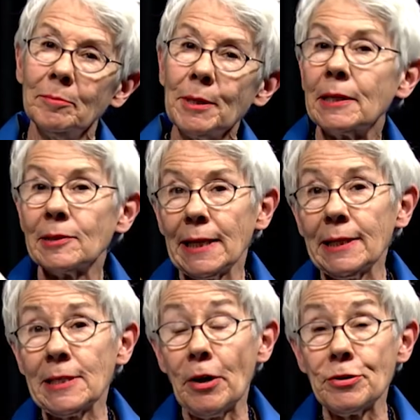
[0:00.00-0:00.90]
Because
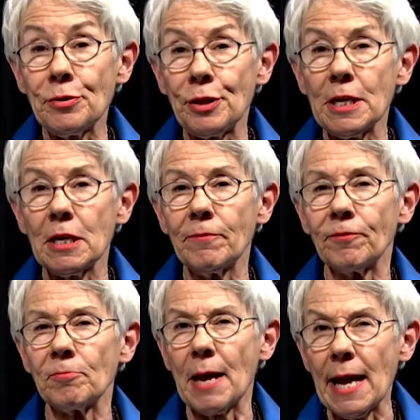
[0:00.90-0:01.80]
that's how you think
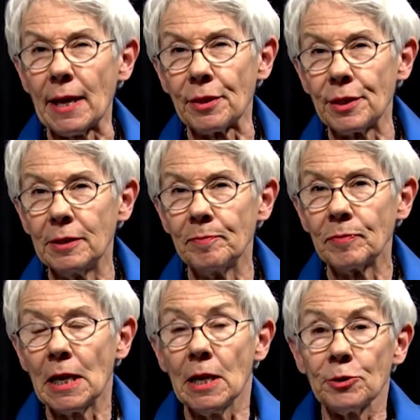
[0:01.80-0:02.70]
for math.
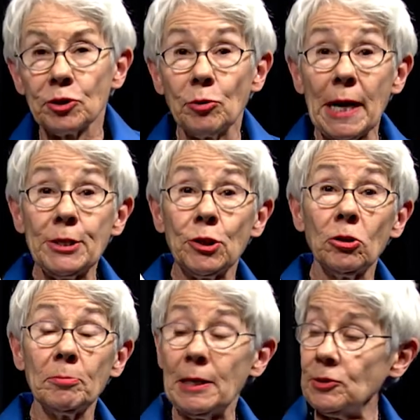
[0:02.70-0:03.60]
So I
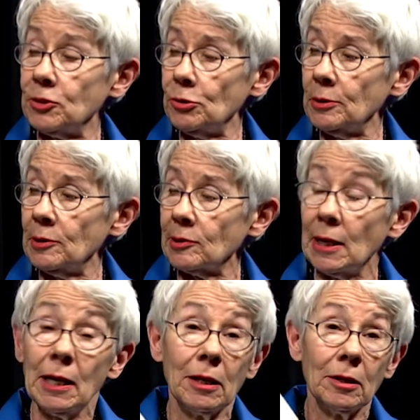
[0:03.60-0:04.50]
told my students,
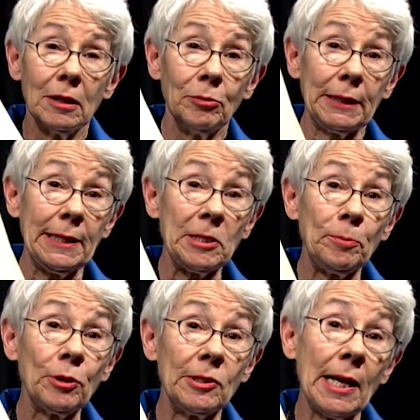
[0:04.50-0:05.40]
what this
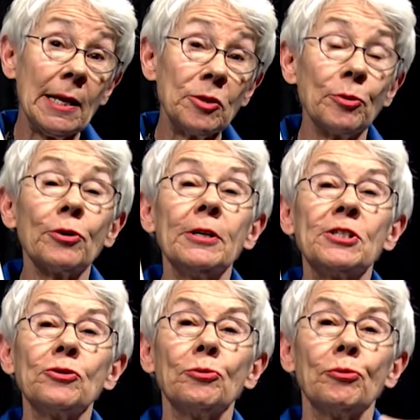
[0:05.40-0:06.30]
book says, we're going
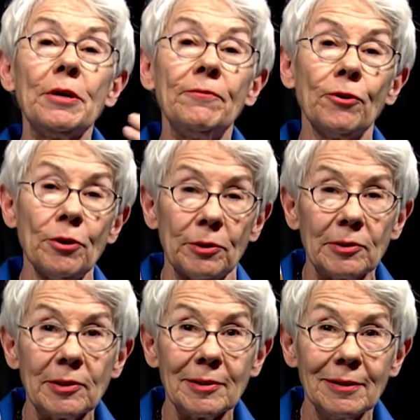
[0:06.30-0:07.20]
to
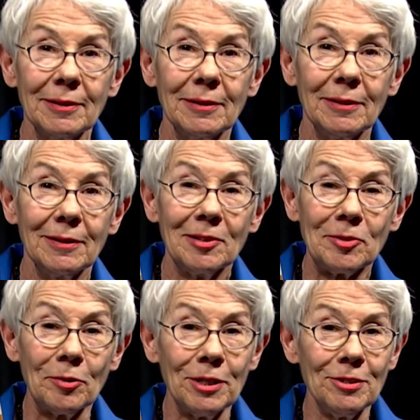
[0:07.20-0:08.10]
reverse
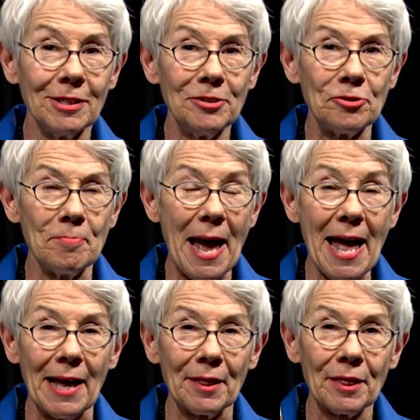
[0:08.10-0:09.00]
so that you can do
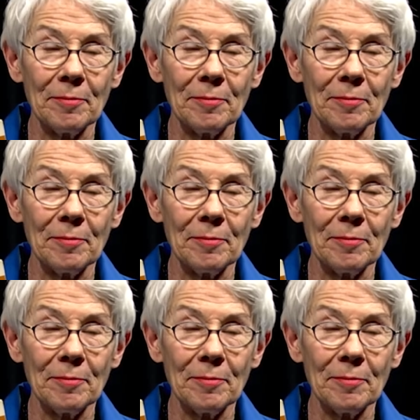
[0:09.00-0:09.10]
math.